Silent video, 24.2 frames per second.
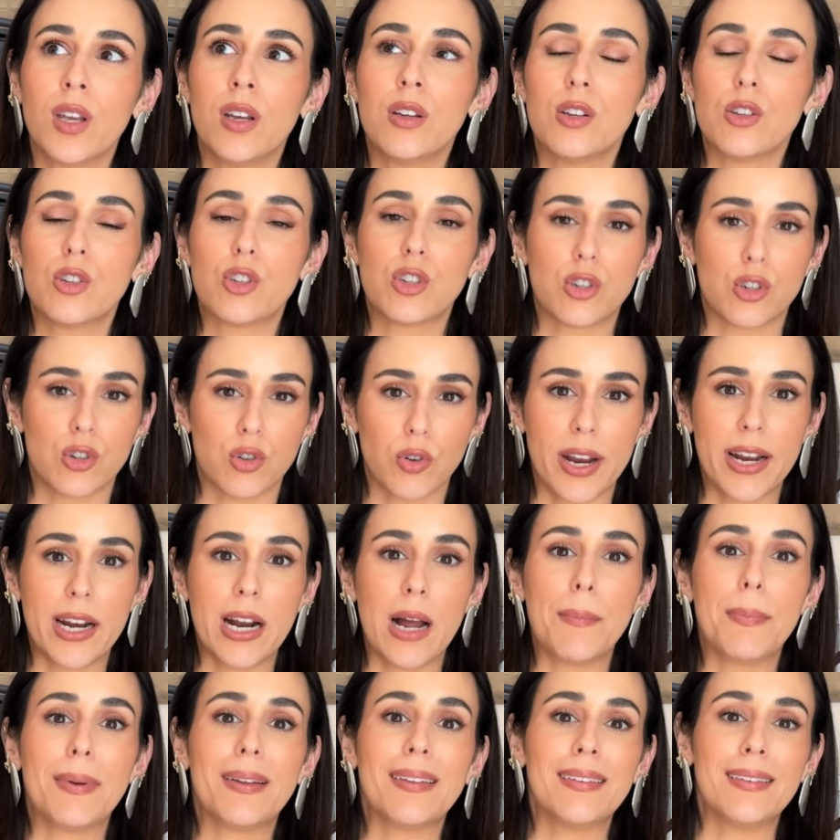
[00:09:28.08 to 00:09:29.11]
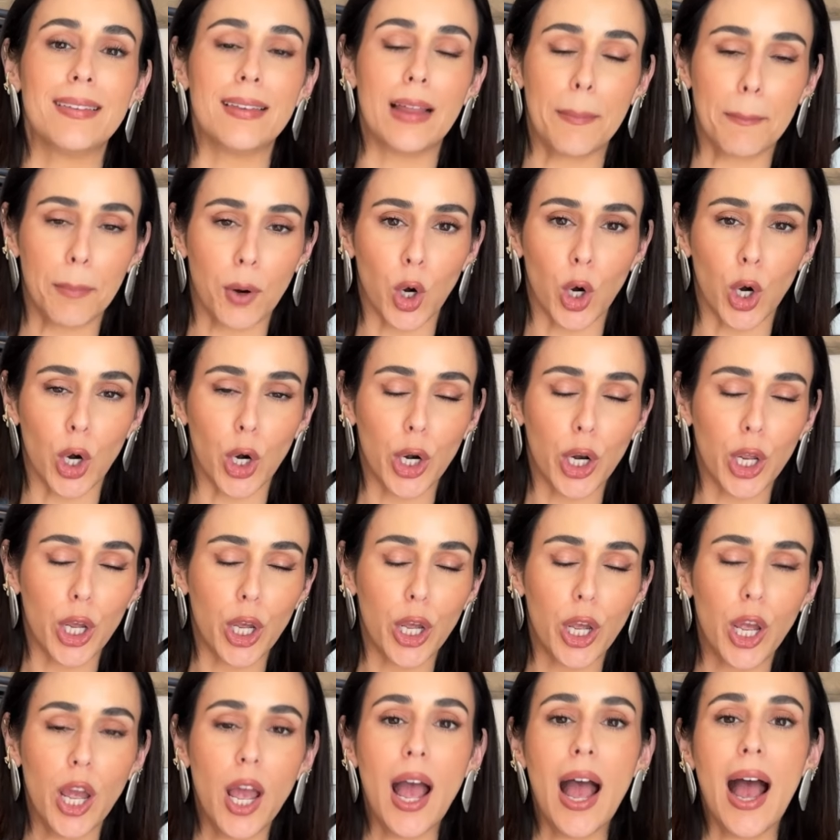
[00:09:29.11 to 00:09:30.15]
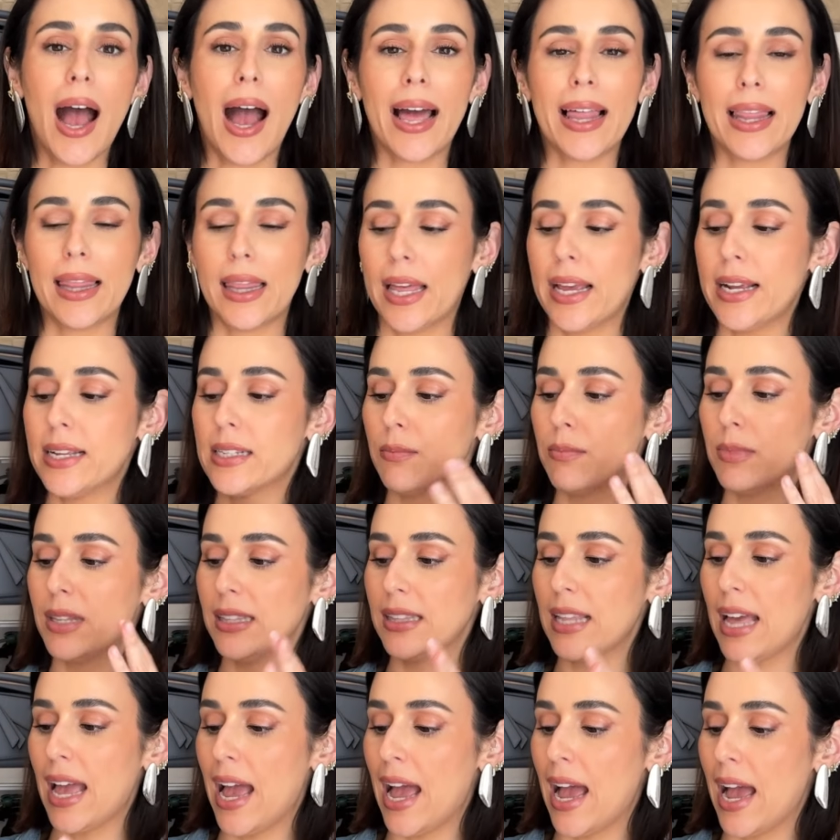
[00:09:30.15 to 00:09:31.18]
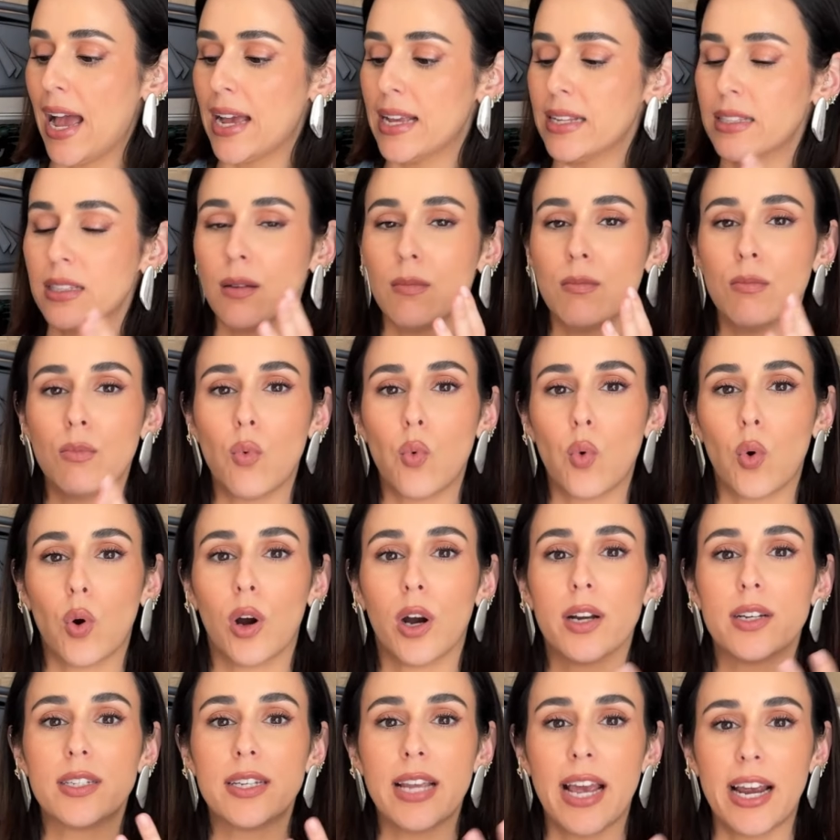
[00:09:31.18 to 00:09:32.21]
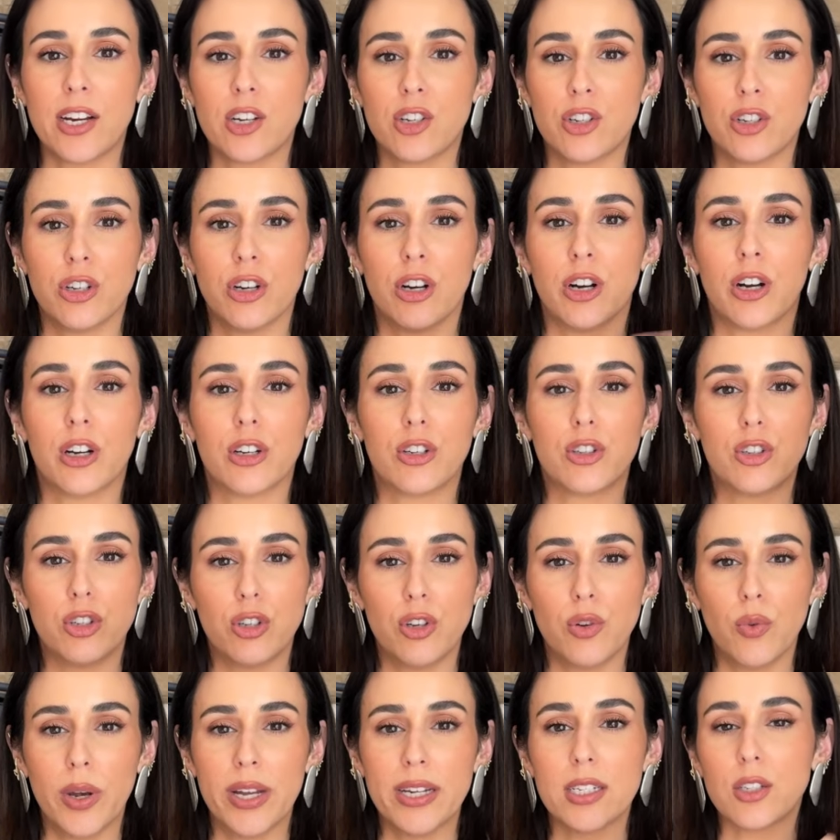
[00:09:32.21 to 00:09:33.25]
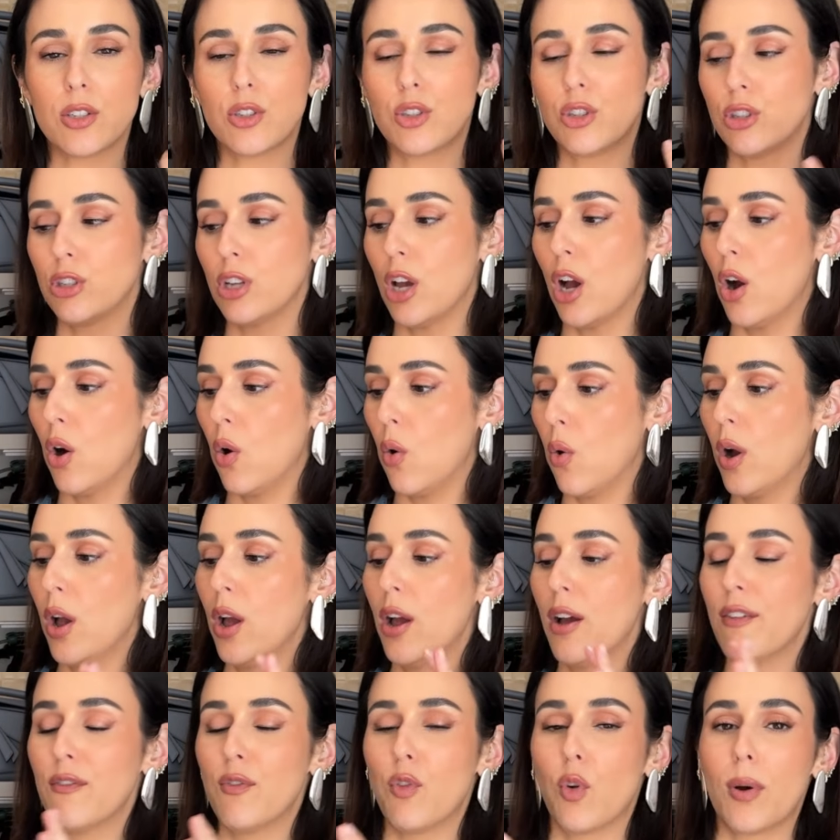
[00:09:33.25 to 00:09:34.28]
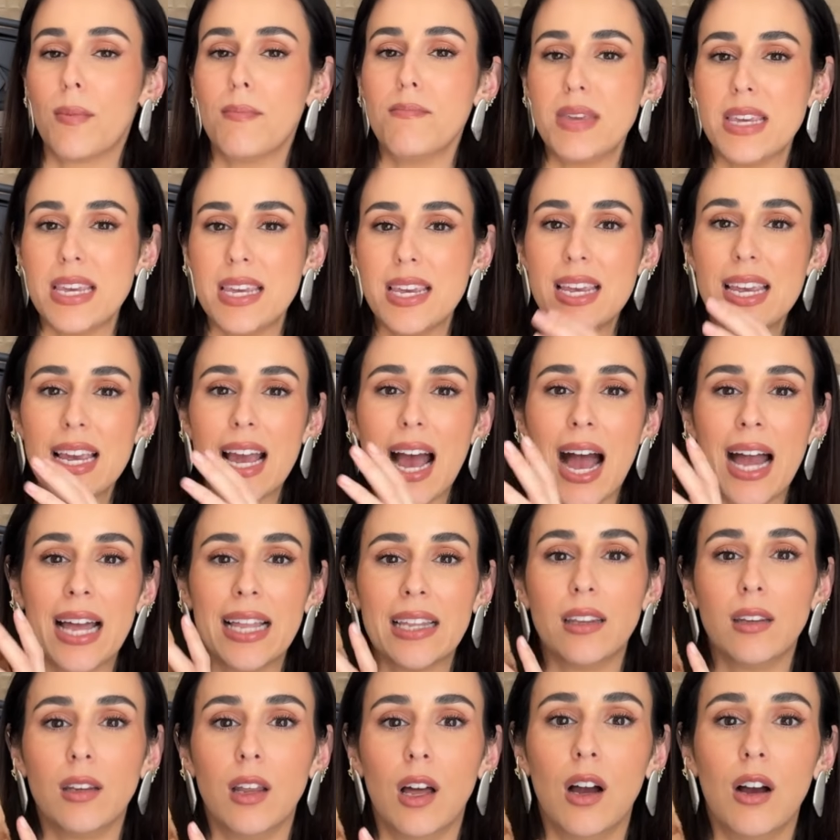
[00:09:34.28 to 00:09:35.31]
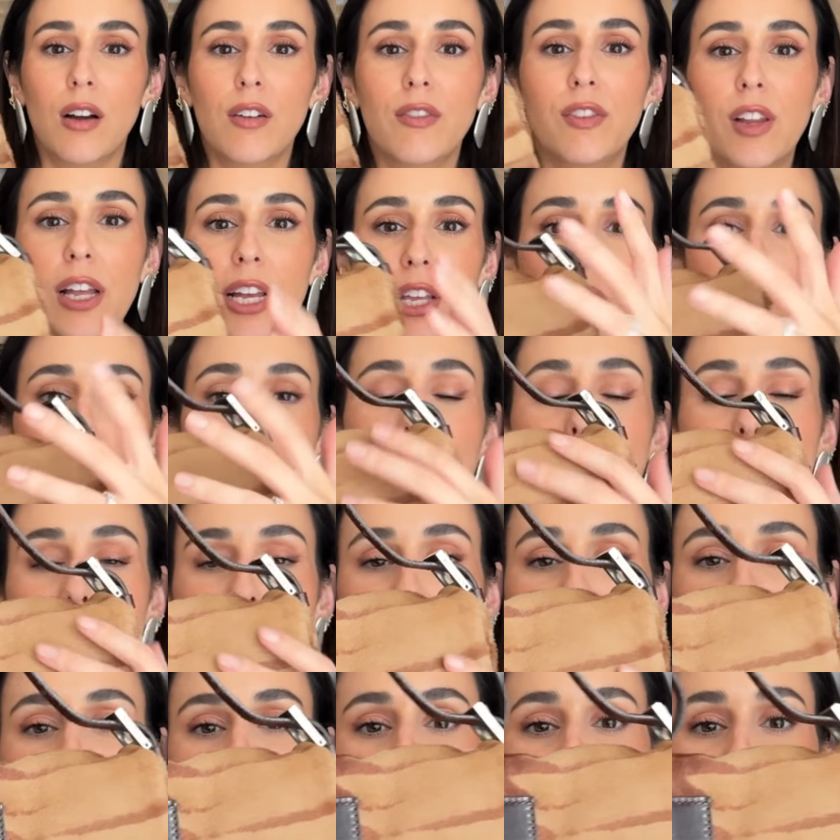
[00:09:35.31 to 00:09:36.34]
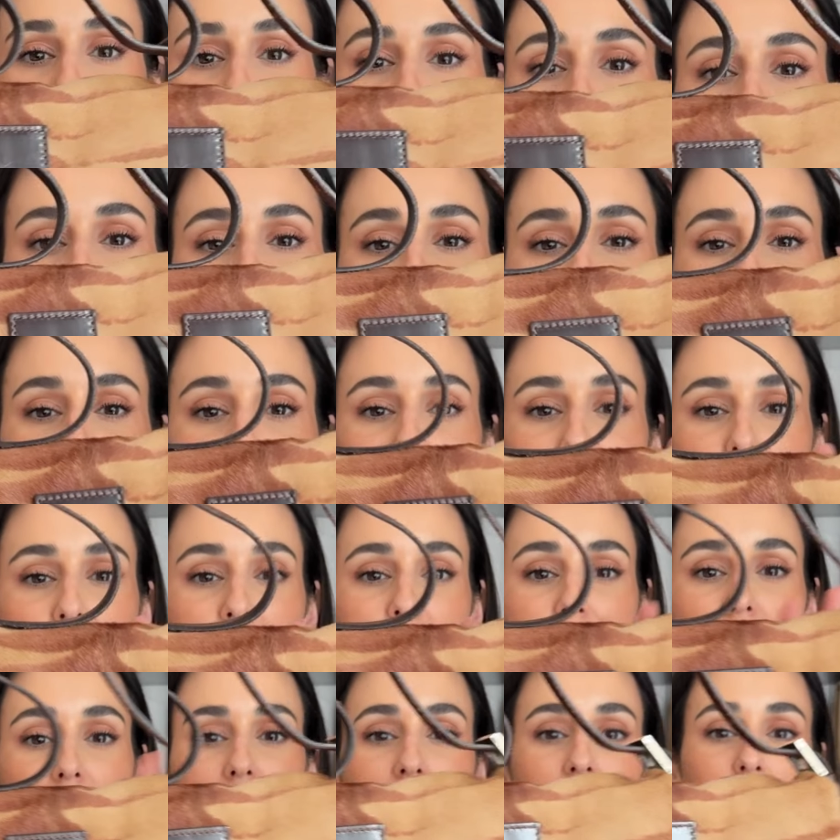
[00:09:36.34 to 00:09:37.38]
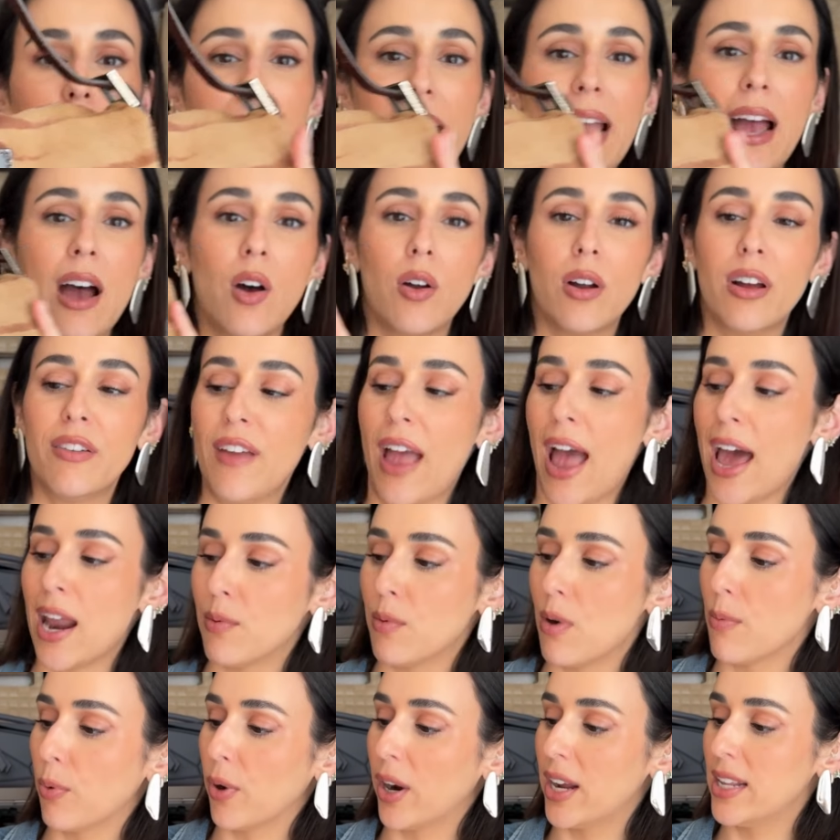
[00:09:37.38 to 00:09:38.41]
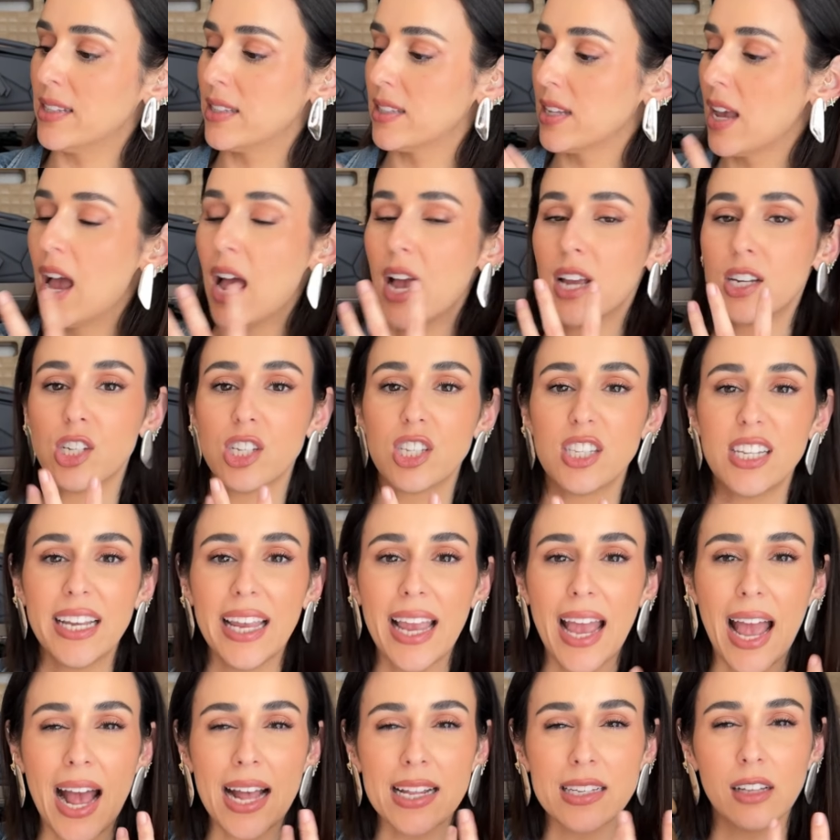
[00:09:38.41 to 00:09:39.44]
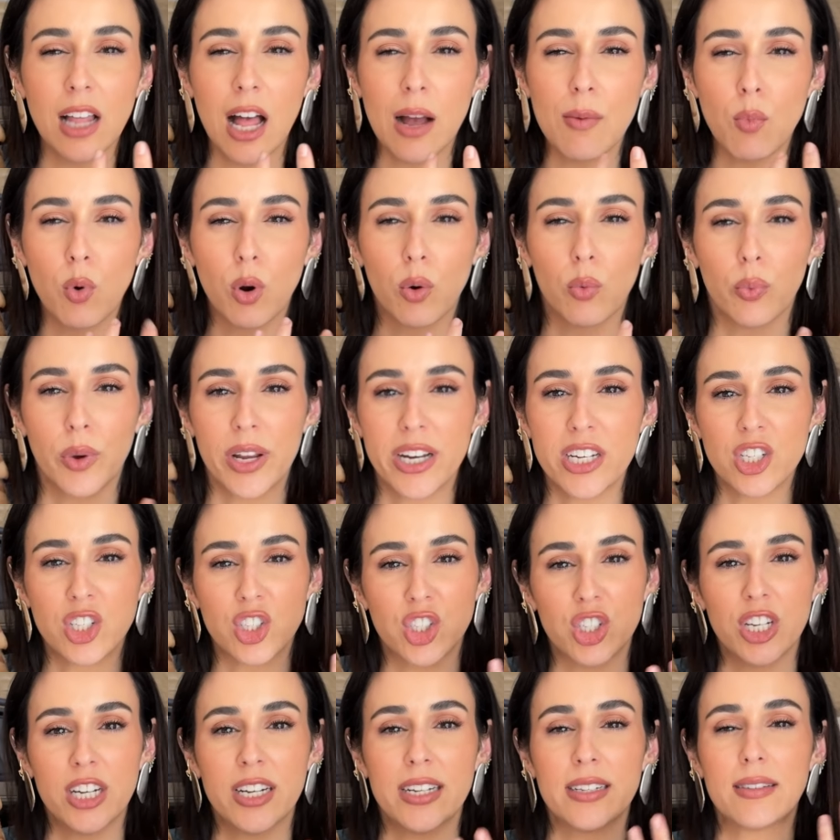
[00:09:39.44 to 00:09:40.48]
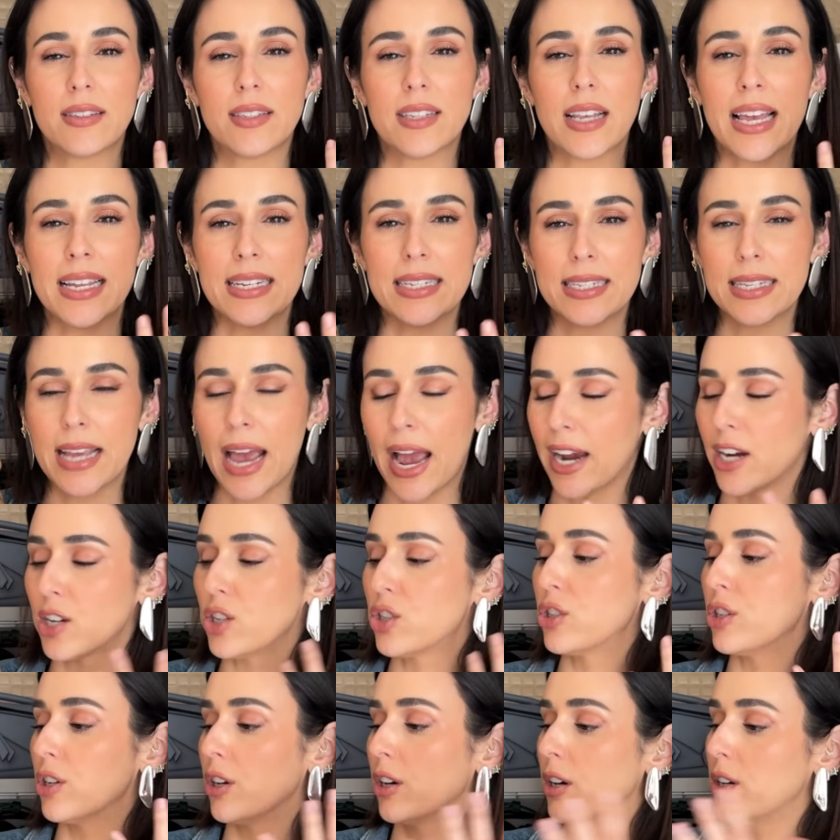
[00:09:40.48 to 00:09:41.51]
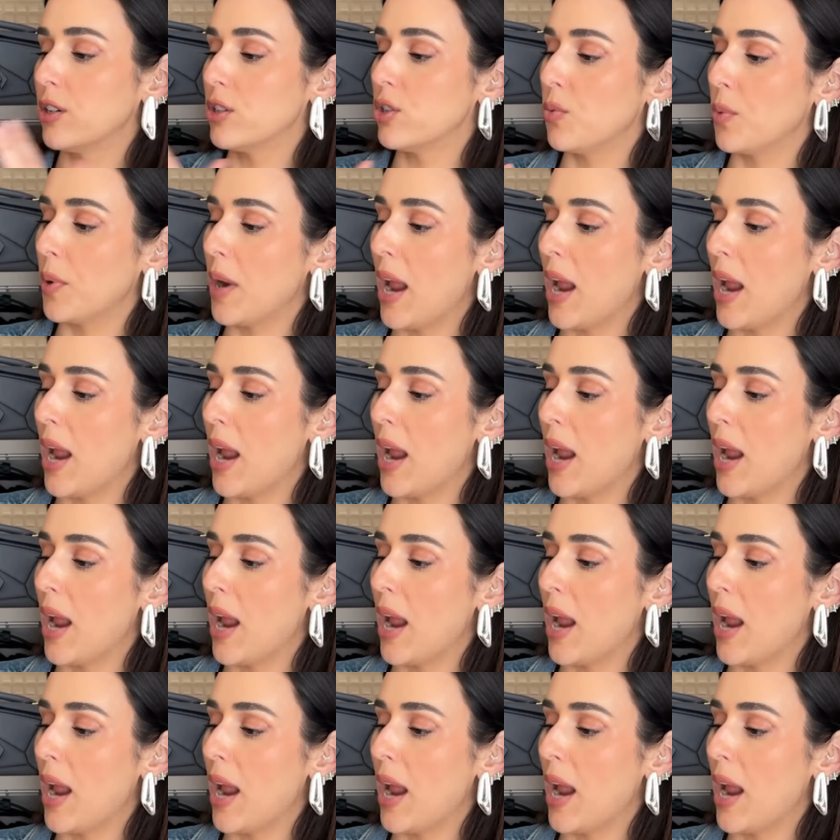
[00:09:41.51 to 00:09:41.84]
straight up leopard. I like something that has more texture to it. So for me, I love like the pony hair versions that are coming out of animal prints. Just think it adds a lot more richness and texture to an